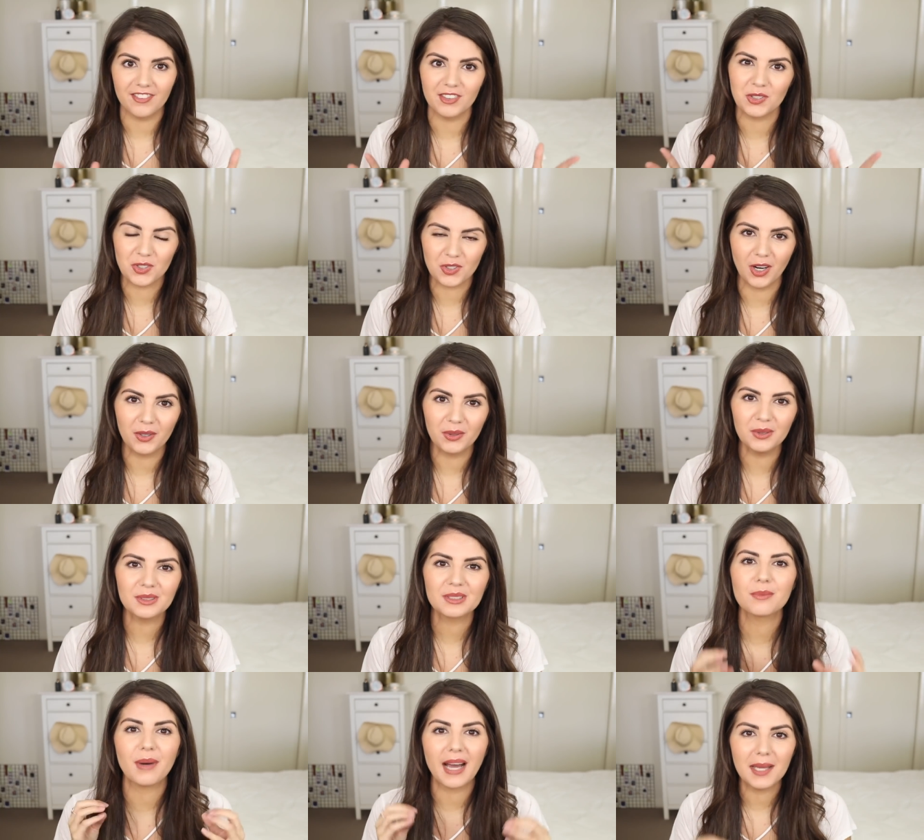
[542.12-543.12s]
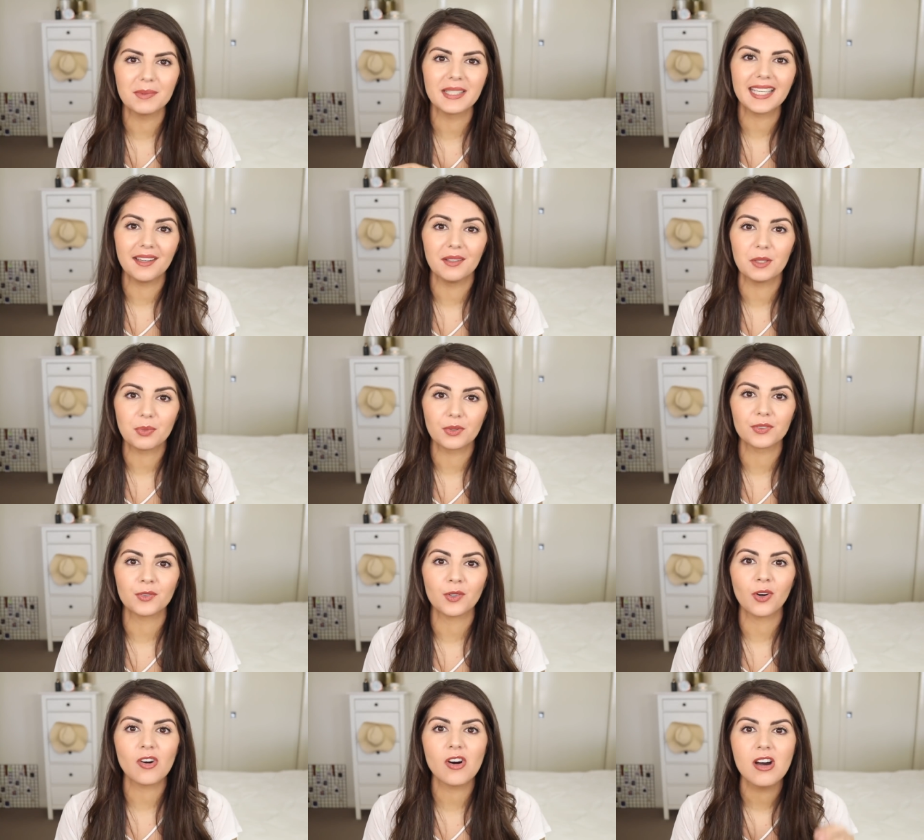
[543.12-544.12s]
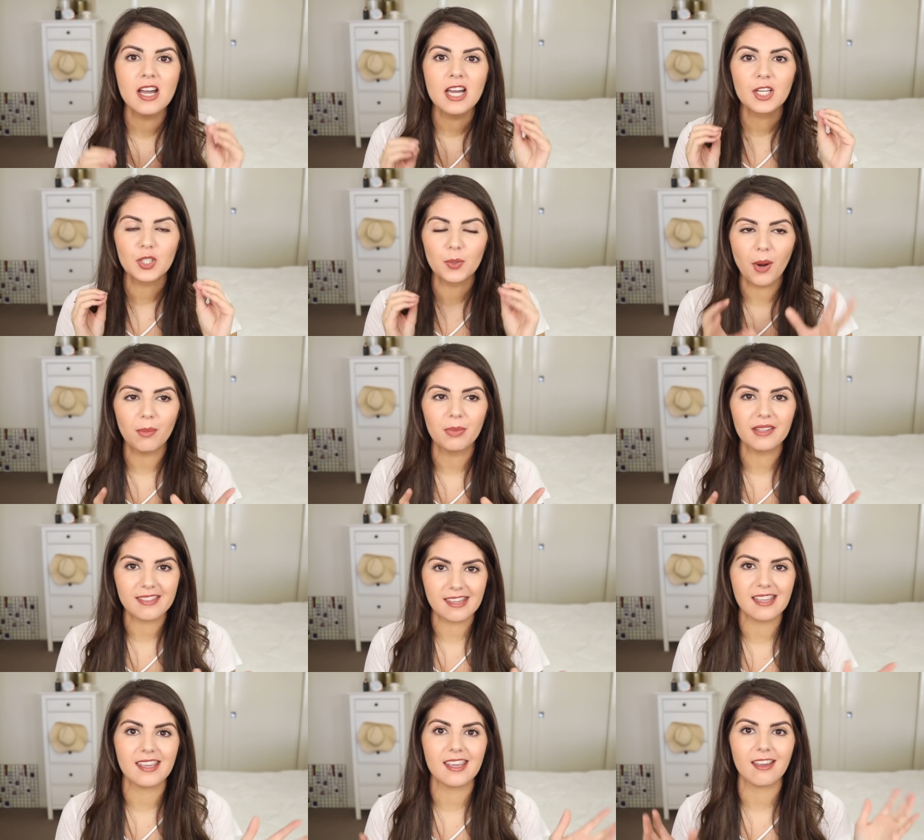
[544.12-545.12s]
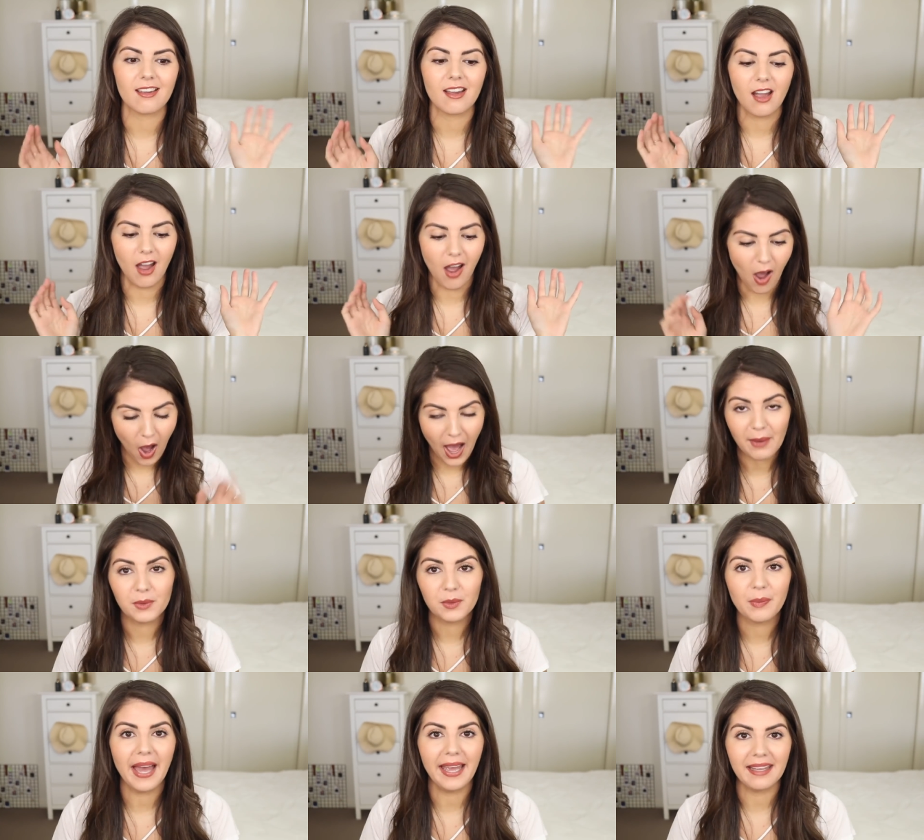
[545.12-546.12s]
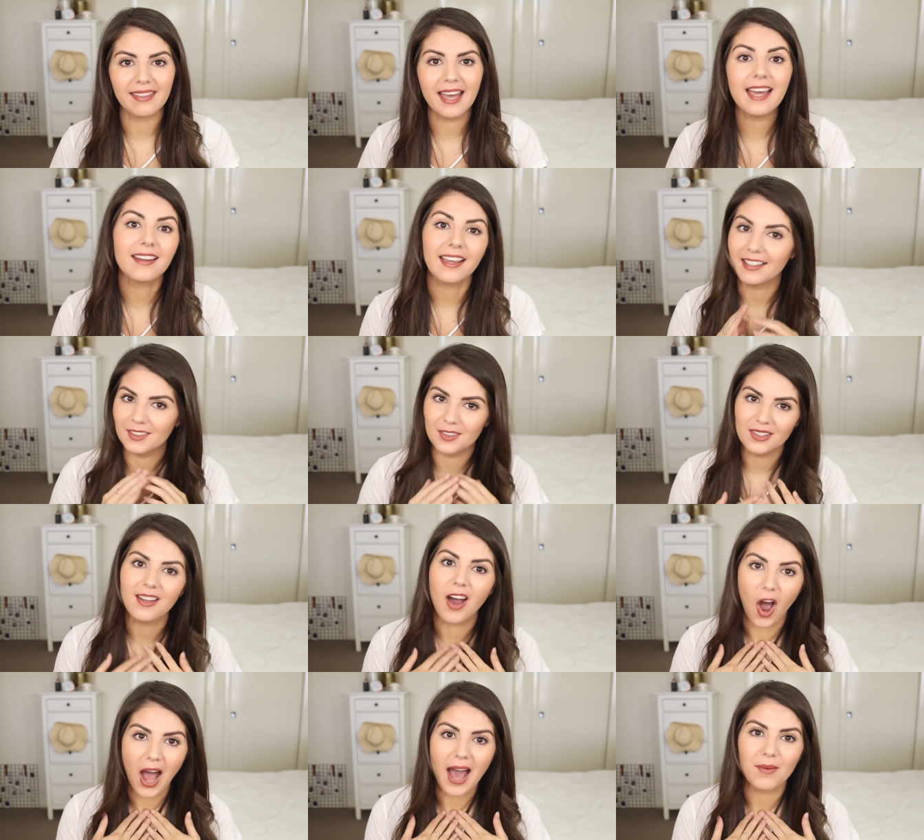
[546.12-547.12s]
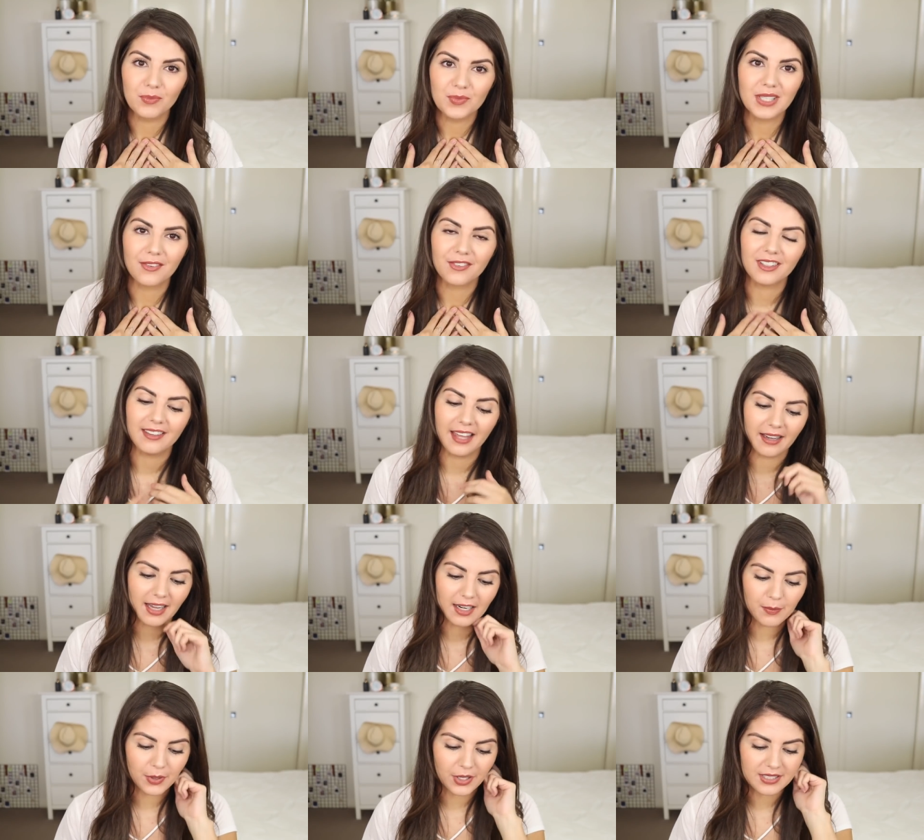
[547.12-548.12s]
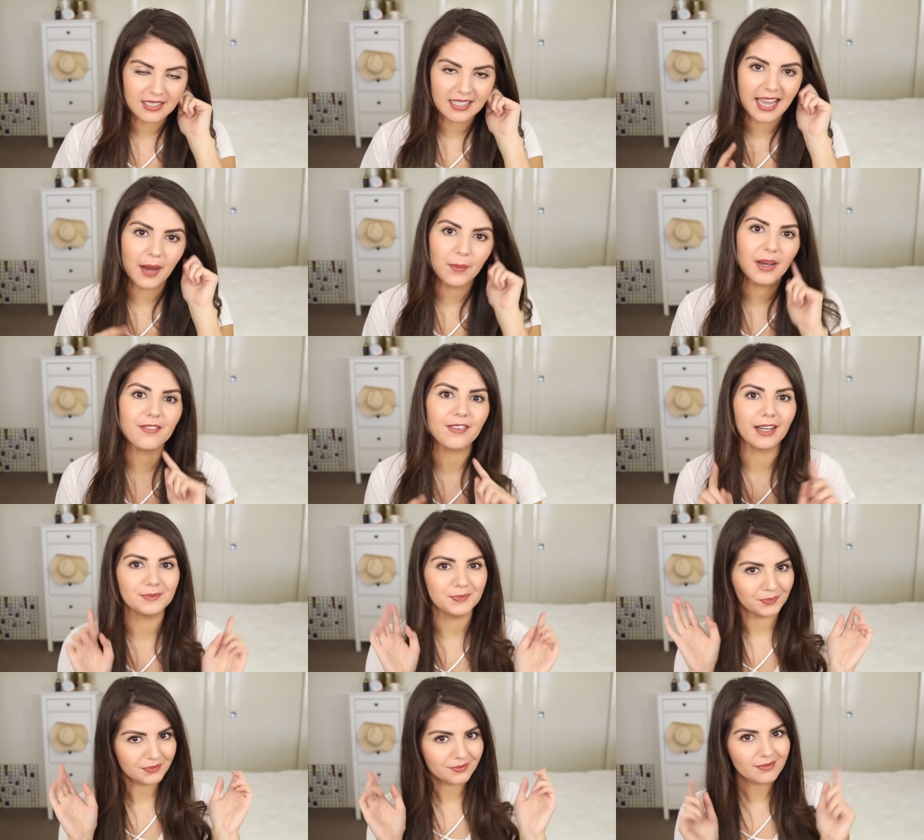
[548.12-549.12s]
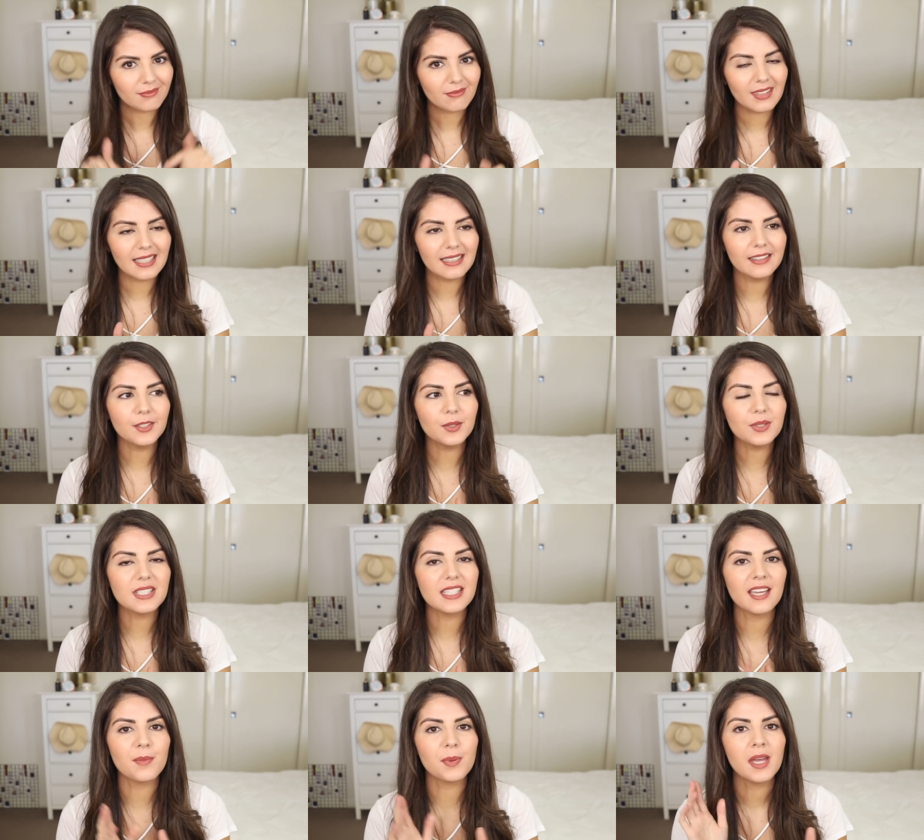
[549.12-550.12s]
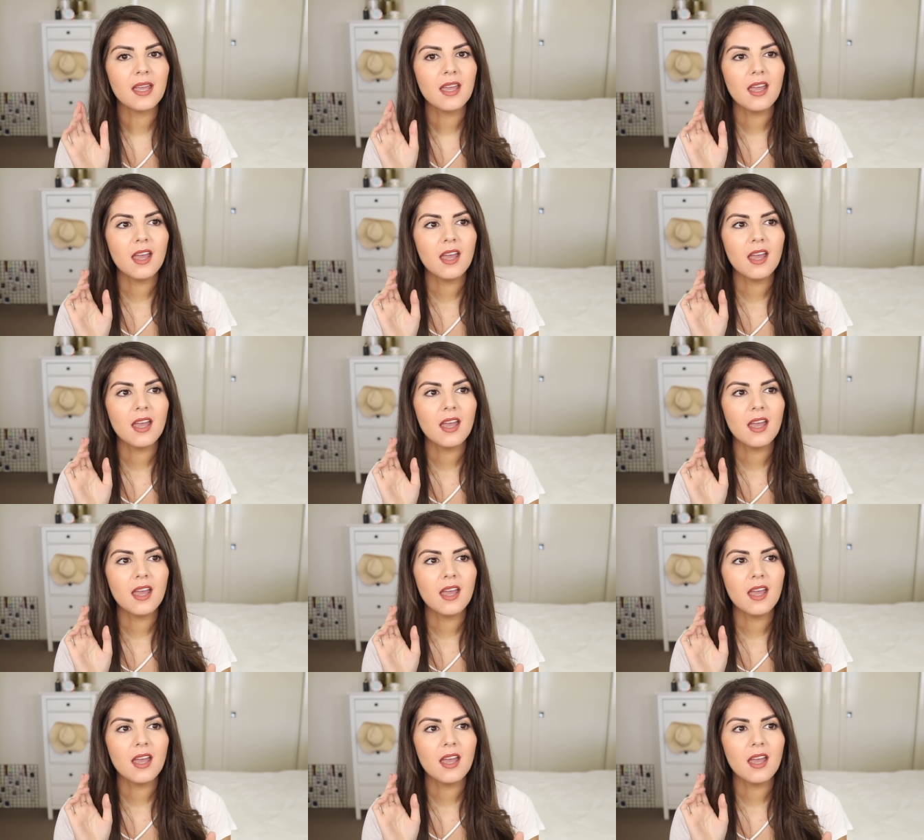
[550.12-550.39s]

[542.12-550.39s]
ever struggled to buy a bikini before, you're probably thinking, I would pay that, and I'm definitely that kind of person. However, little tip,